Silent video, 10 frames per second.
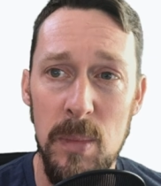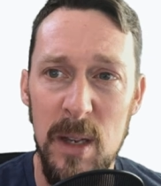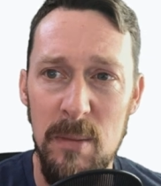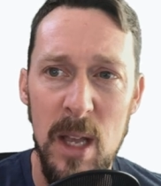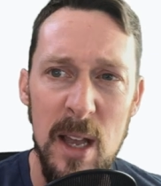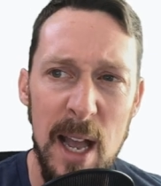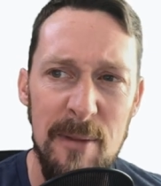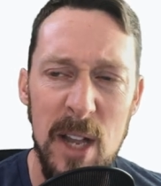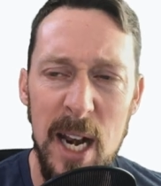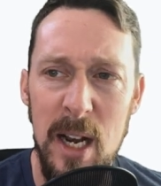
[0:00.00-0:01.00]
But
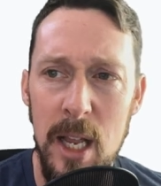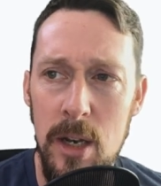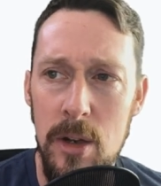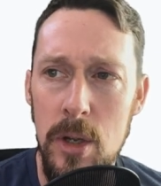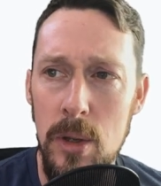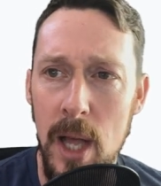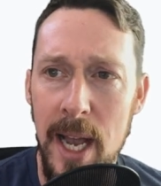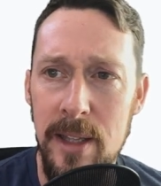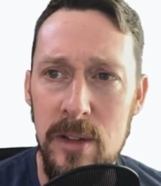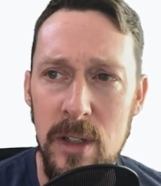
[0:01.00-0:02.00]
I've got it on new
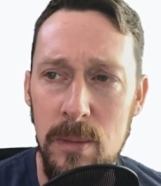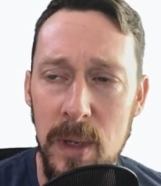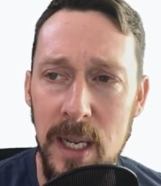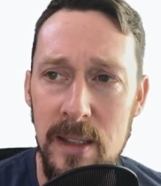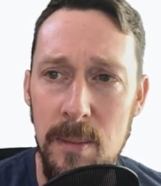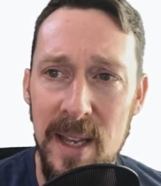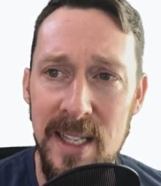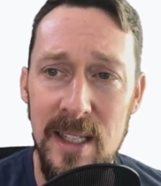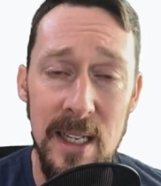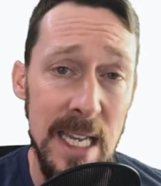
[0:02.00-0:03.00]
lines just because it
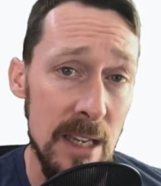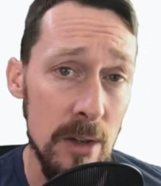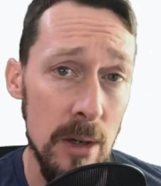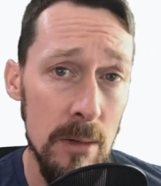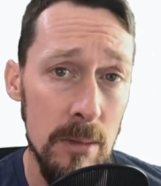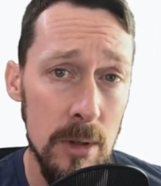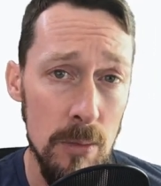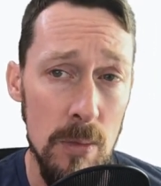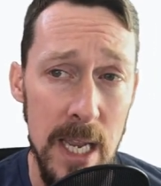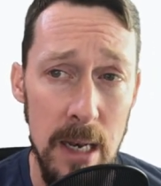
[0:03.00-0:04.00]
makes it easier to
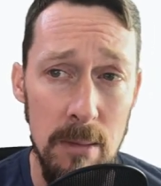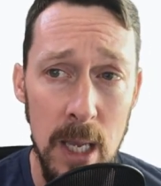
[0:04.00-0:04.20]
read.